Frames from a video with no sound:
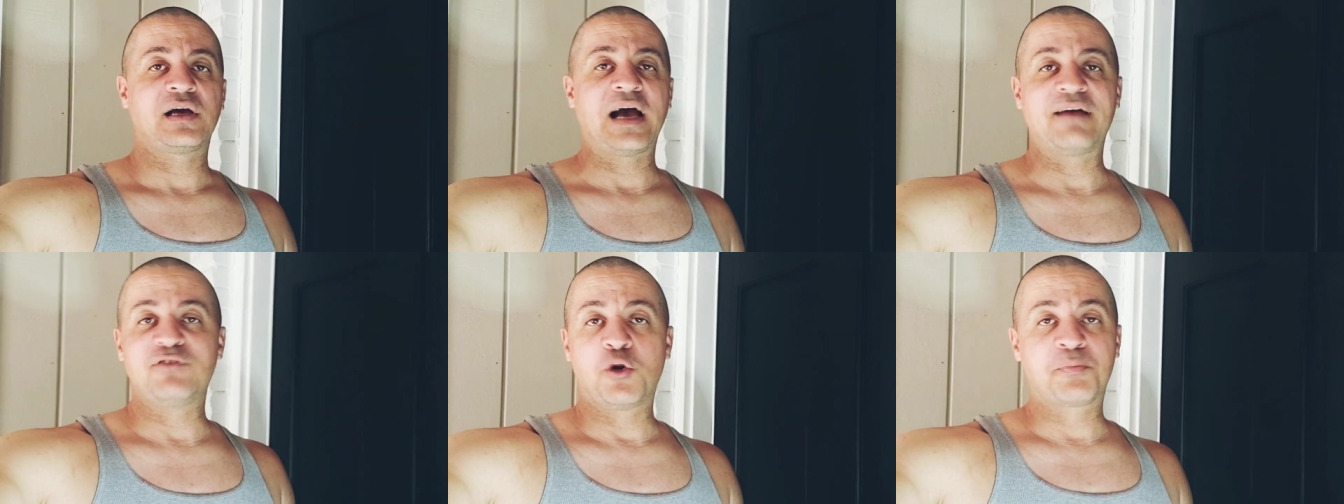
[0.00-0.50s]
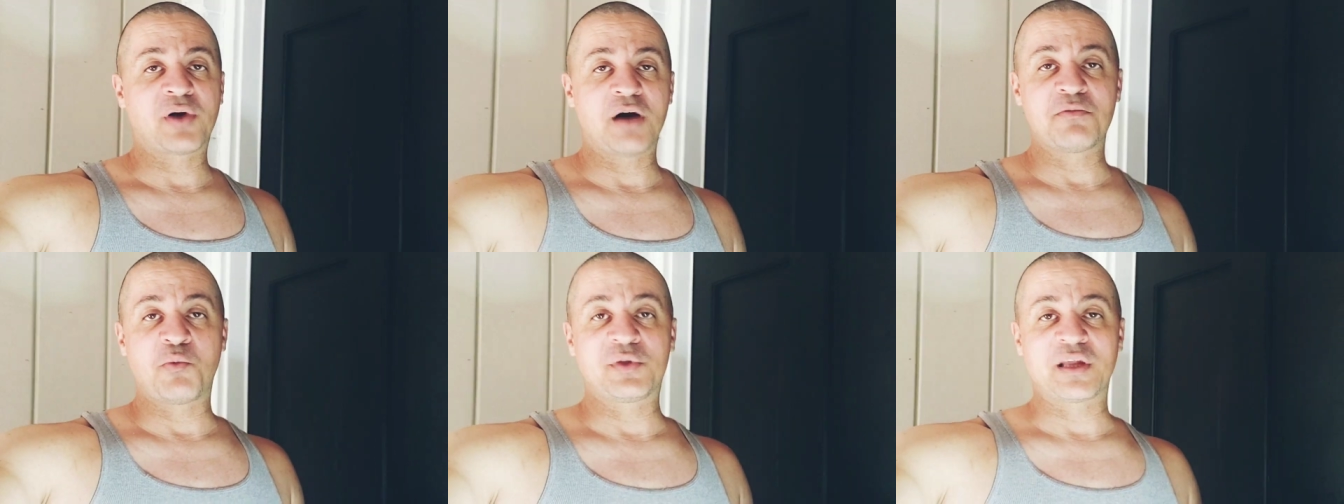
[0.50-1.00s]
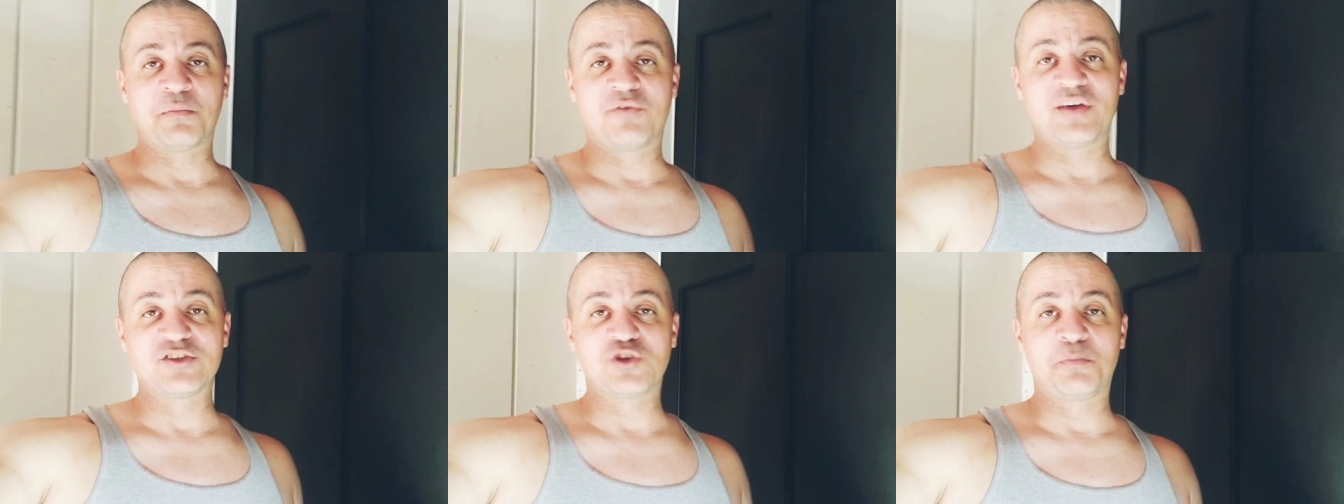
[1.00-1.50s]
I have no problem with them
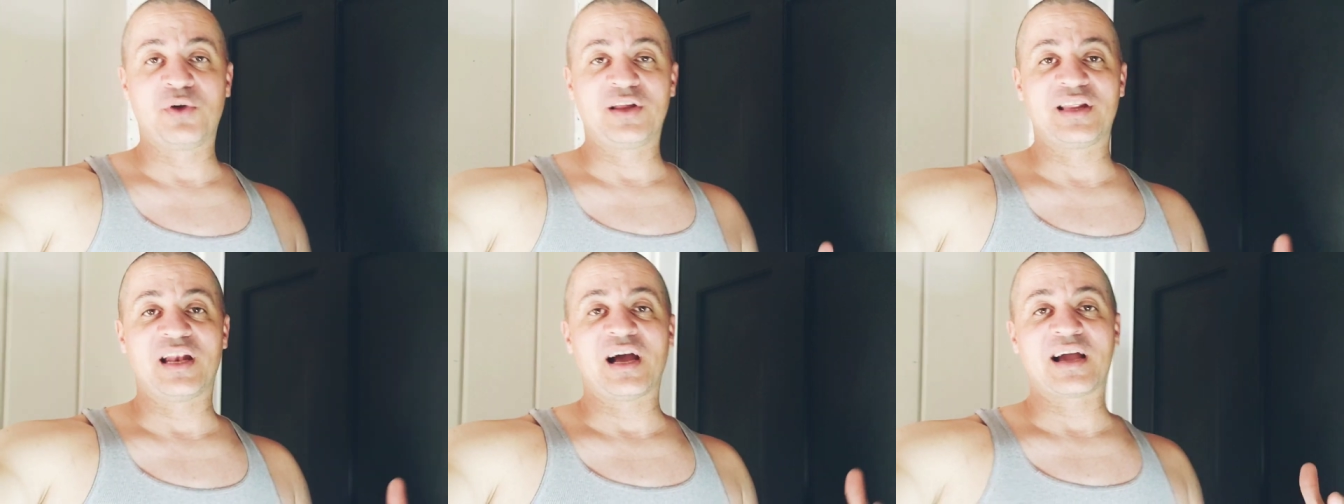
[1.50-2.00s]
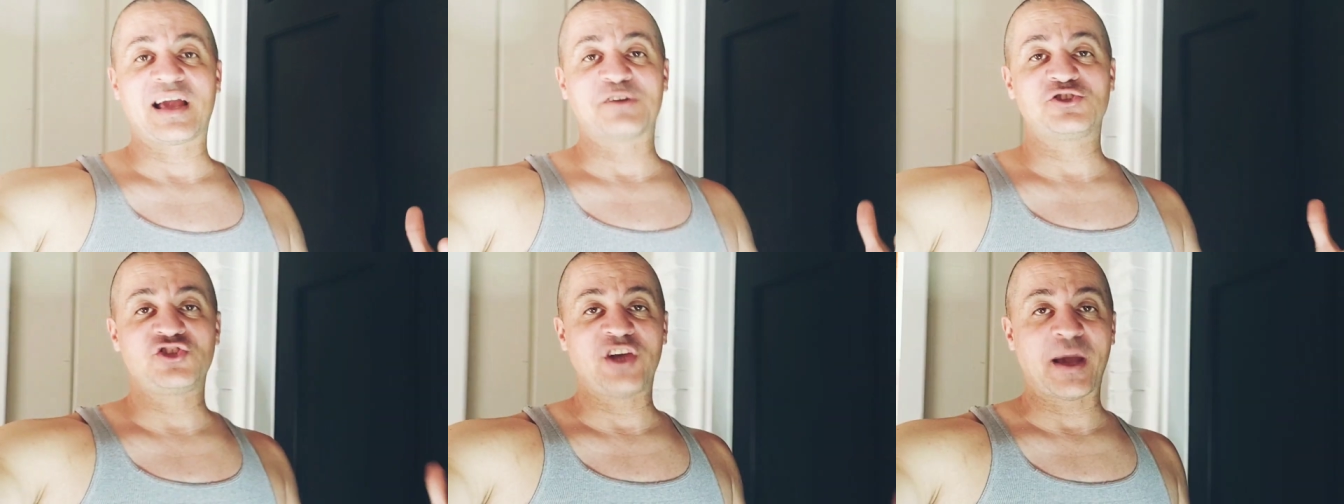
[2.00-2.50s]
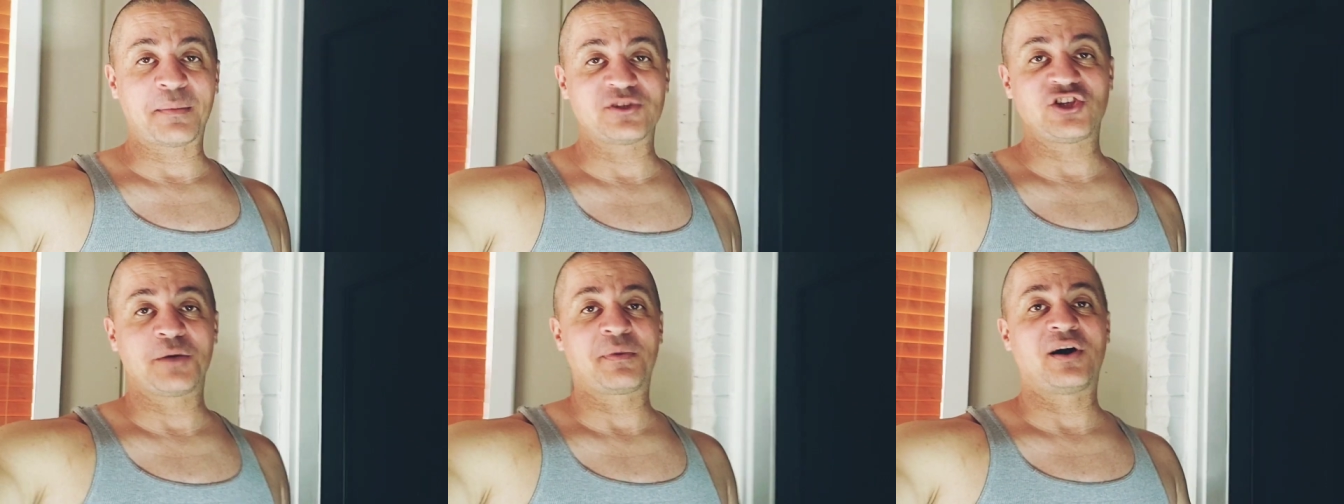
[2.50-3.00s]
eventually putting the Knockouts
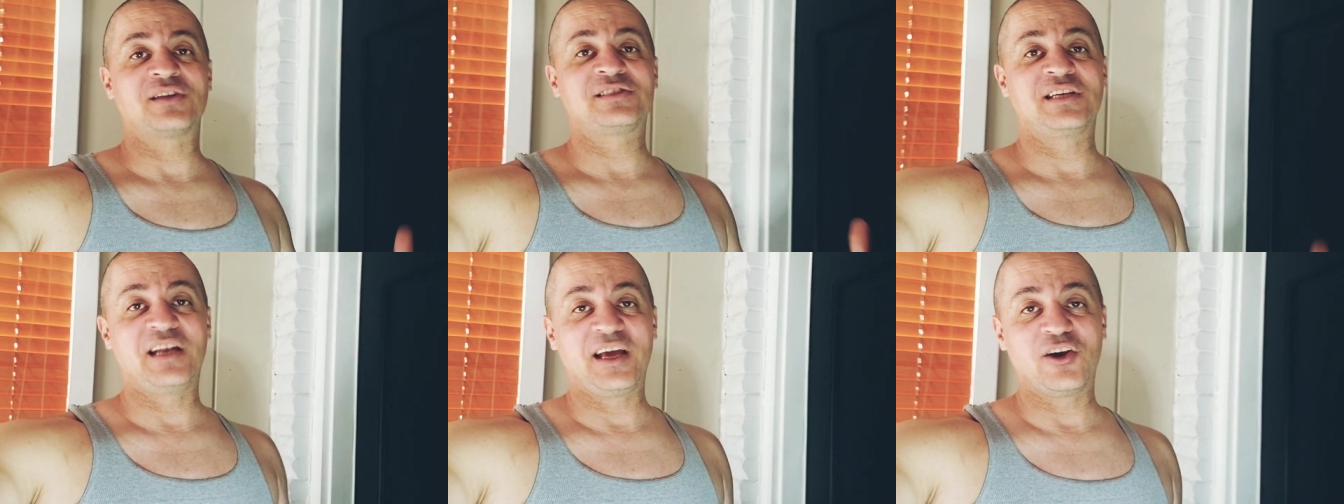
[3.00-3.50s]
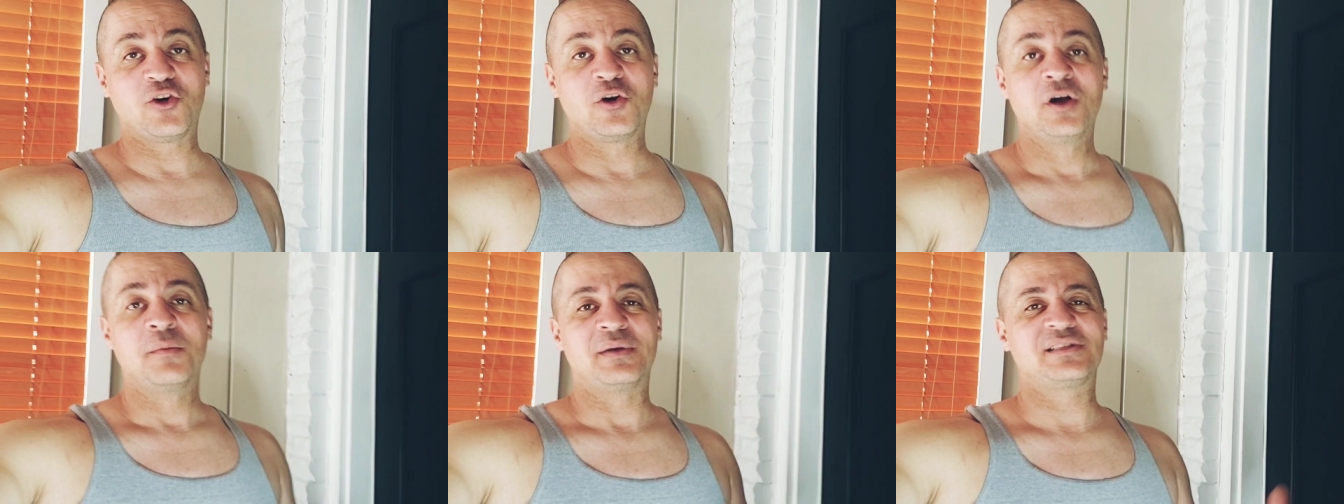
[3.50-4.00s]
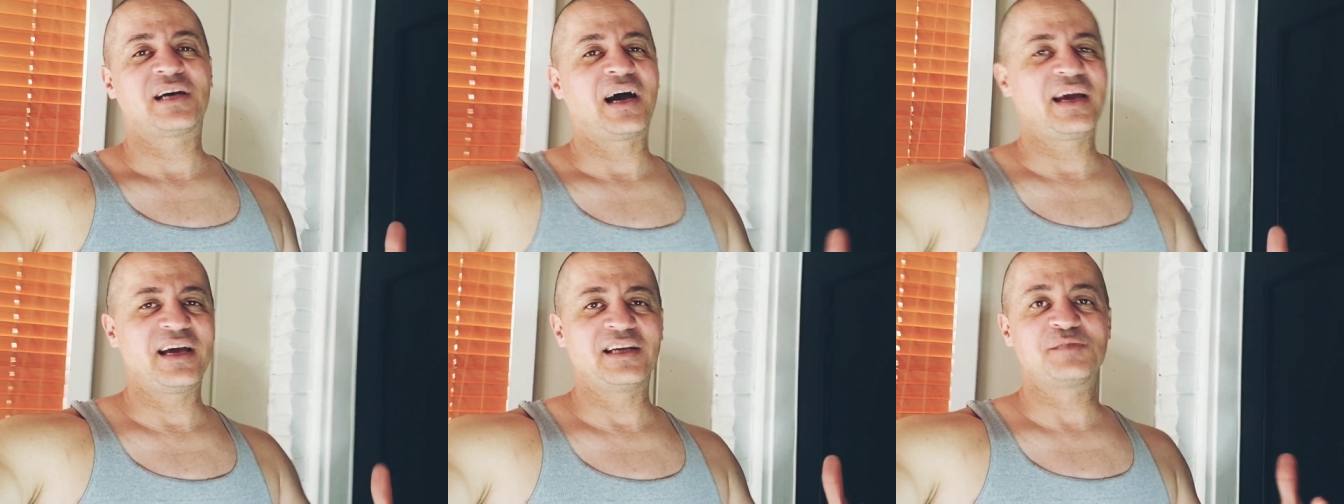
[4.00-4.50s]
Championship on Tenille. But
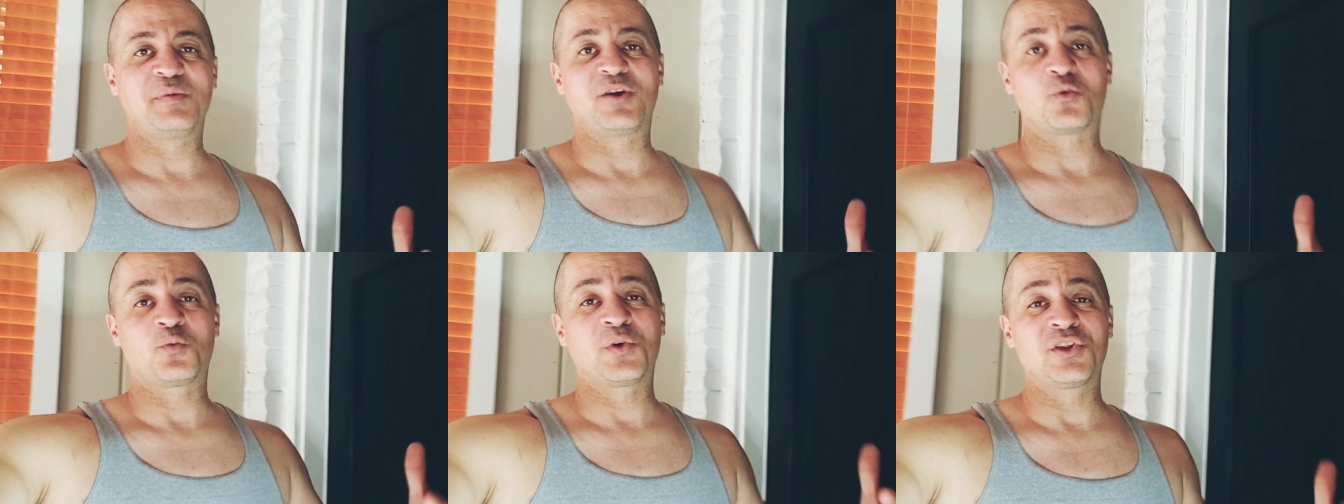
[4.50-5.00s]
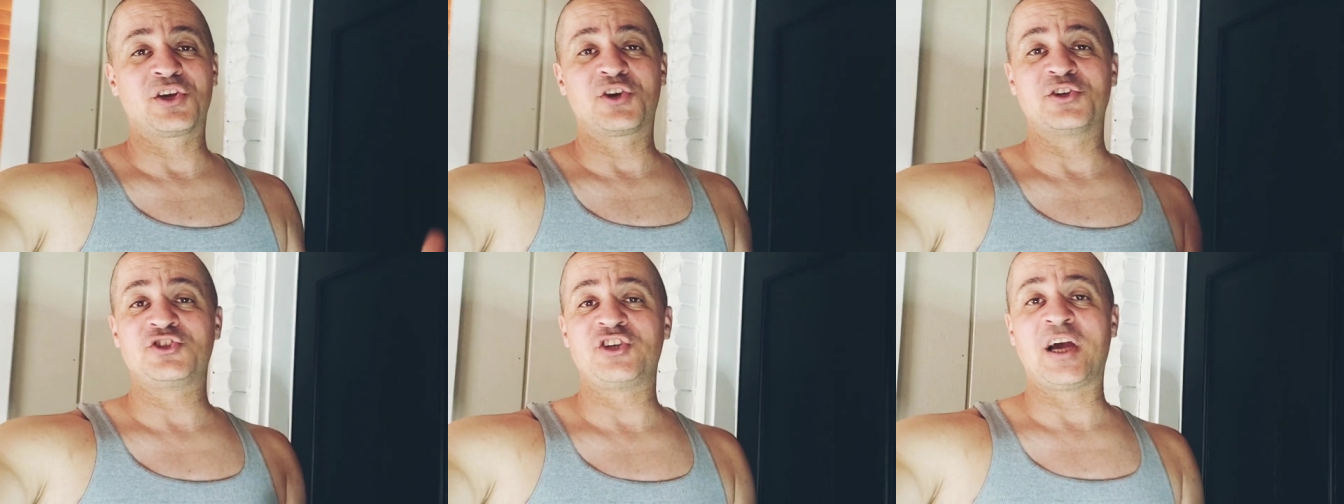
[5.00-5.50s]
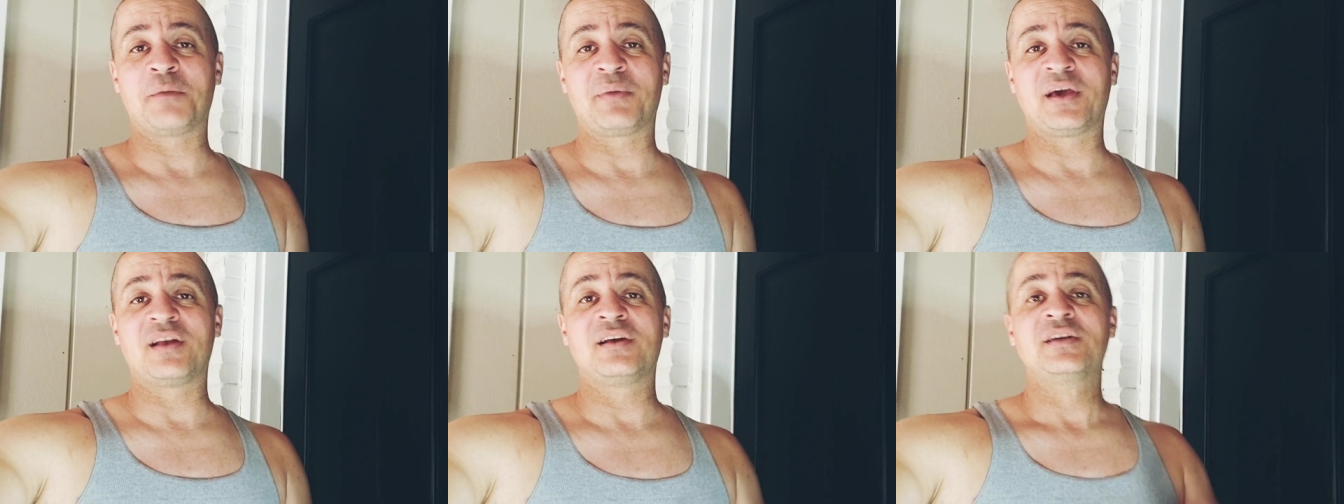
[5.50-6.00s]
Taya has been a really good
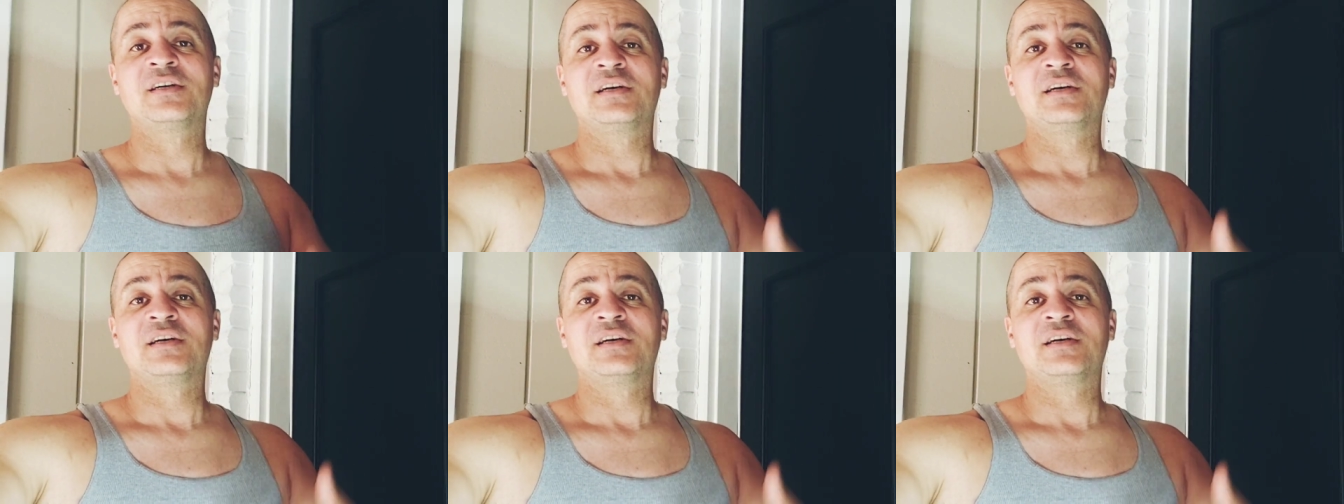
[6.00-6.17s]
champion.